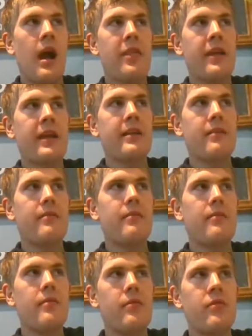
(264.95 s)
I think
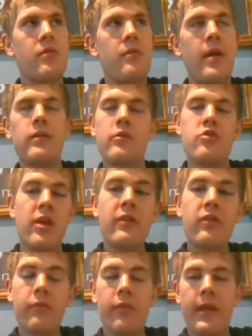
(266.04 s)
to be able to achieve
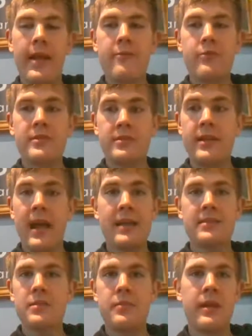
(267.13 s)
something like Everest, it
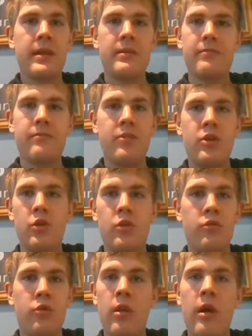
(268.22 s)
has to be
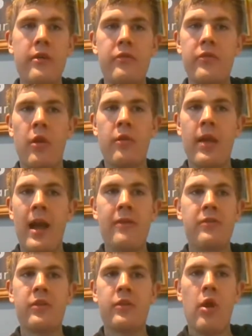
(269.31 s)
your life. You
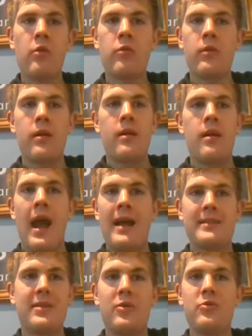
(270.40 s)
have to go
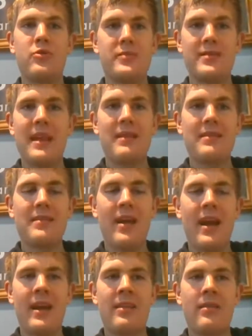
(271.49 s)
at it 100%,
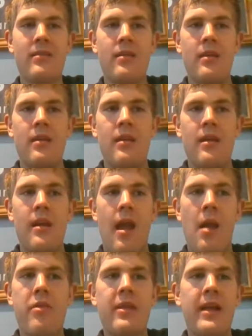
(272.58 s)
and
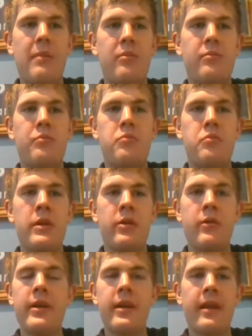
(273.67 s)
everything happened pretty
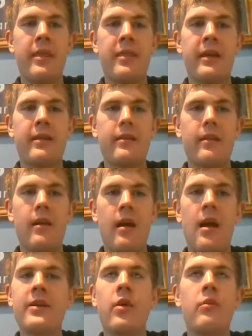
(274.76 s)
quickly. I think
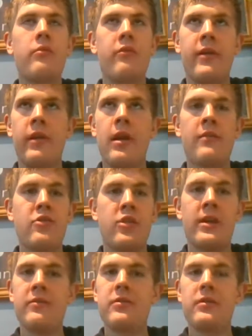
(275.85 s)
I don't feel I've
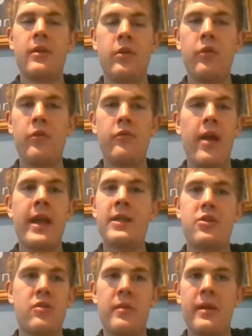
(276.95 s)
achieved enough.
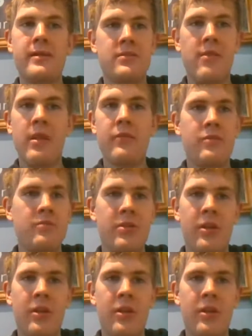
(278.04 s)
Age to me is irrelevant.